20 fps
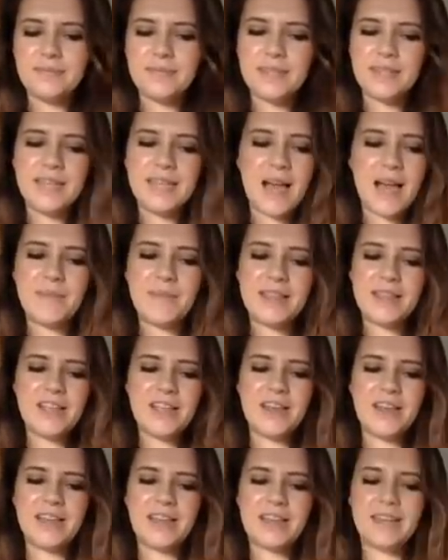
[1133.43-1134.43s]
Yeah, I mean,
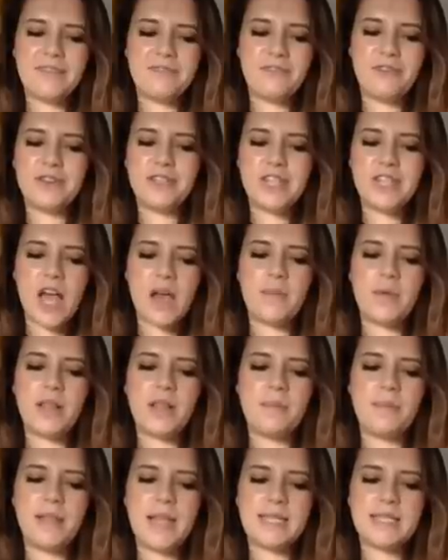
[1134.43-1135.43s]
look, through
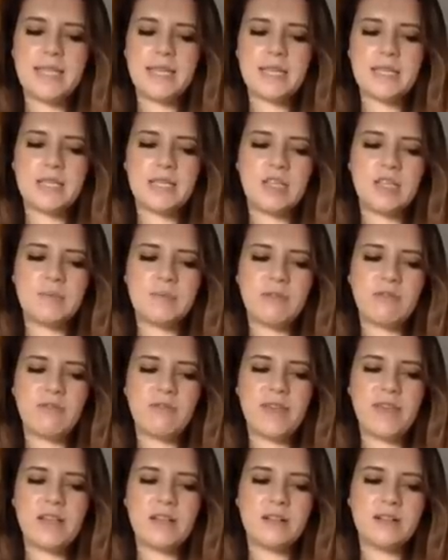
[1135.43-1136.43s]
turmoil, a blessing is soon to be
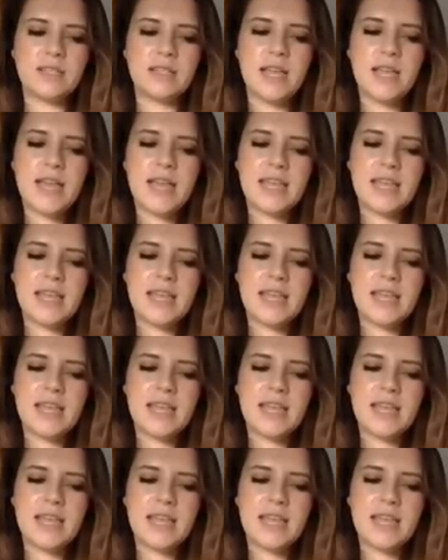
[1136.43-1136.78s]
revealed.